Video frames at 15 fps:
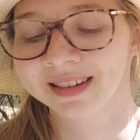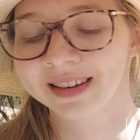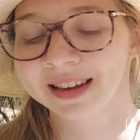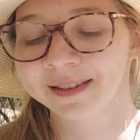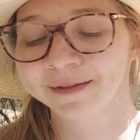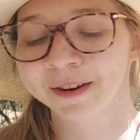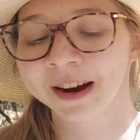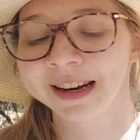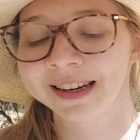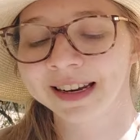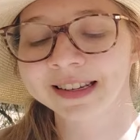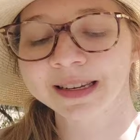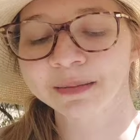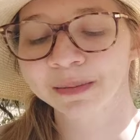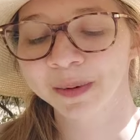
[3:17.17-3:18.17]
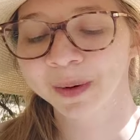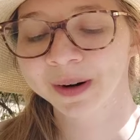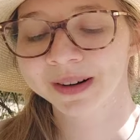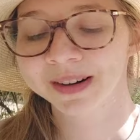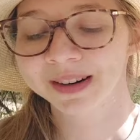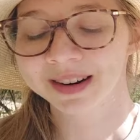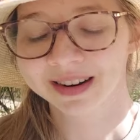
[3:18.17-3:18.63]
that find that
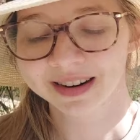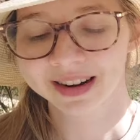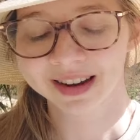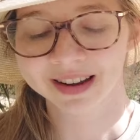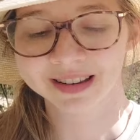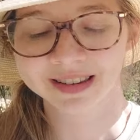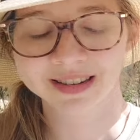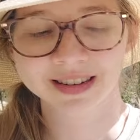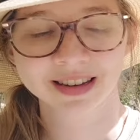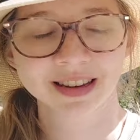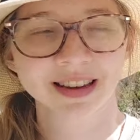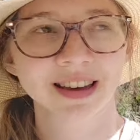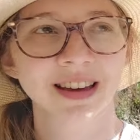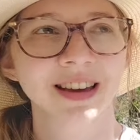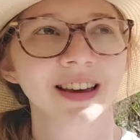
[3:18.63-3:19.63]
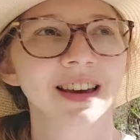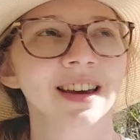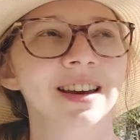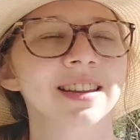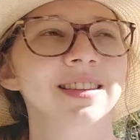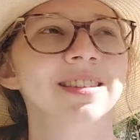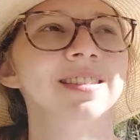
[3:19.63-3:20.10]
important and
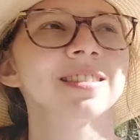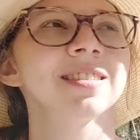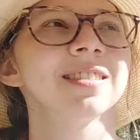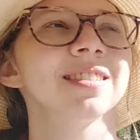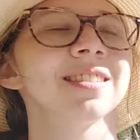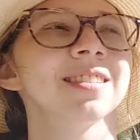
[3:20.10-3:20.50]
and